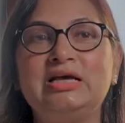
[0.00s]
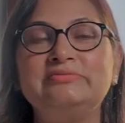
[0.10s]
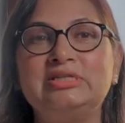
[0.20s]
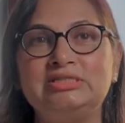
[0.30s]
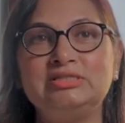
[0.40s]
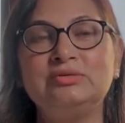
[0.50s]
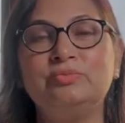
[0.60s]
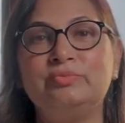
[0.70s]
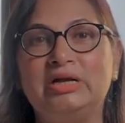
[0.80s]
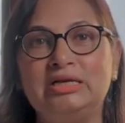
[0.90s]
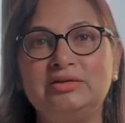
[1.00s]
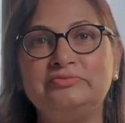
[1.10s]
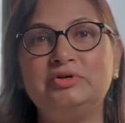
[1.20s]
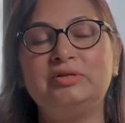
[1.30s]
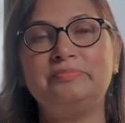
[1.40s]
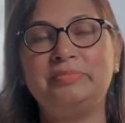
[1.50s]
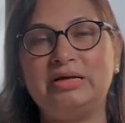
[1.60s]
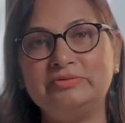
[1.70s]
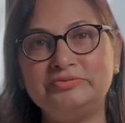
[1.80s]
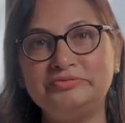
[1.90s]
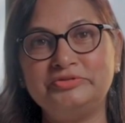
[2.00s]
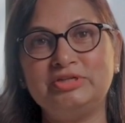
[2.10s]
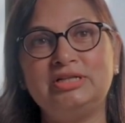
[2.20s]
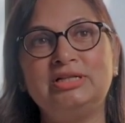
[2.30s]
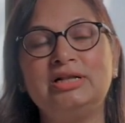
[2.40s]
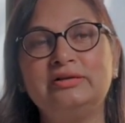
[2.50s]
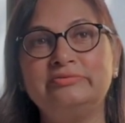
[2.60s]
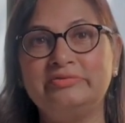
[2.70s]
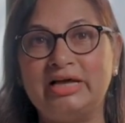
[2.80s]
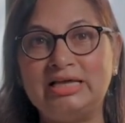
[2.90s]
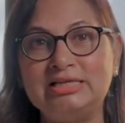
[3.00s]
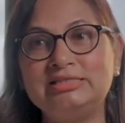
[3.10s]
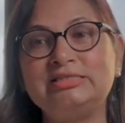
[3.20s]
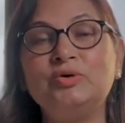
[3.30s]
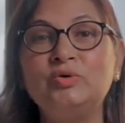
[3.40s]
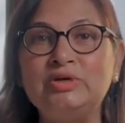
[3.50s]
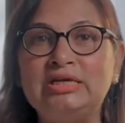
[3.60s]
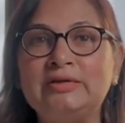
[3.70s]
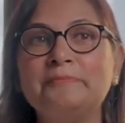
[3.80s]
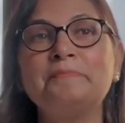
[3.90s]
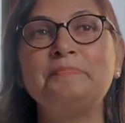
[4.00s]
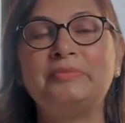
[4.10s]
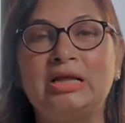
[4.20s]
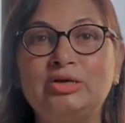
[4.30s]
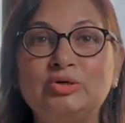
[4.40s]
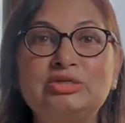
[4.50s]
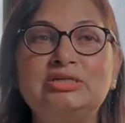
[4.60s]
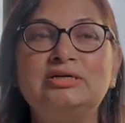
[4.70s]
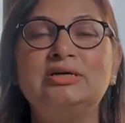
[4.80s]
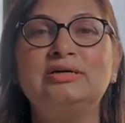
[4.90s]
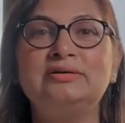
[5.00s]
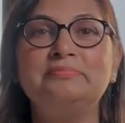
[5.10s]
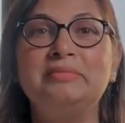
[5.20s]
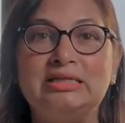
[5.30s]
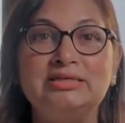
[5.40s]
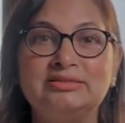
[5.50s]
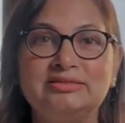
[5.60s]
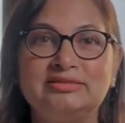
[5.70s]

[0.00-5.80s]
have such a wonderful, powerful, wise, holy, good mother,